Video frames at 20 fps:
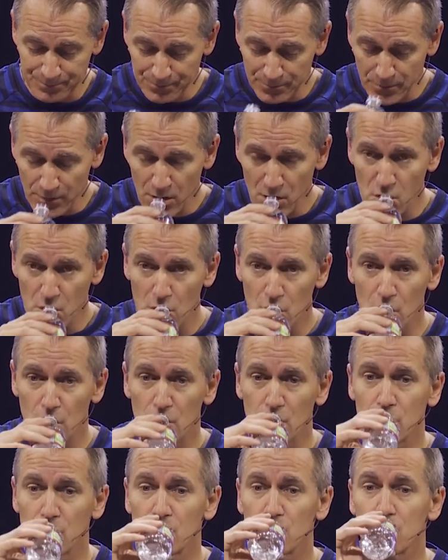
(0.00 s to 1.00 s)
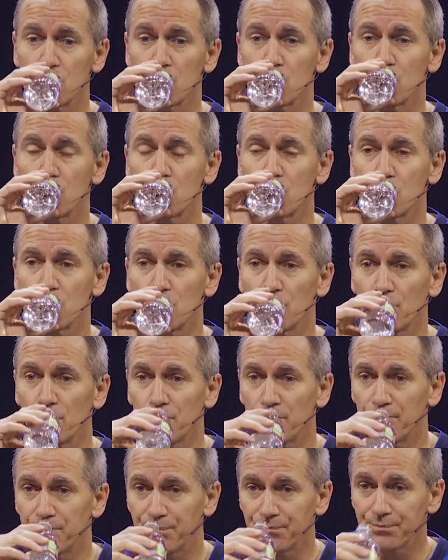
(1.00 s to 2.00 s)

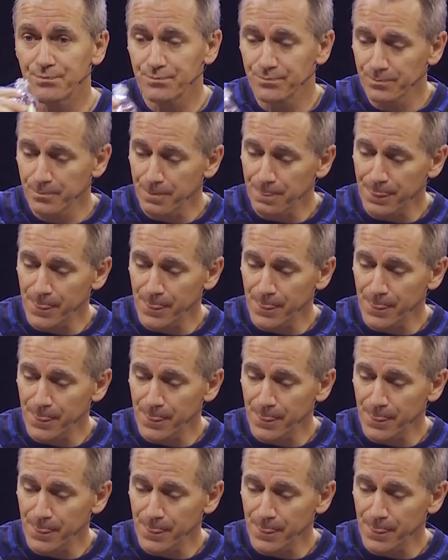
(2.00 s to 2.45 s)
No one is speaking in this clip.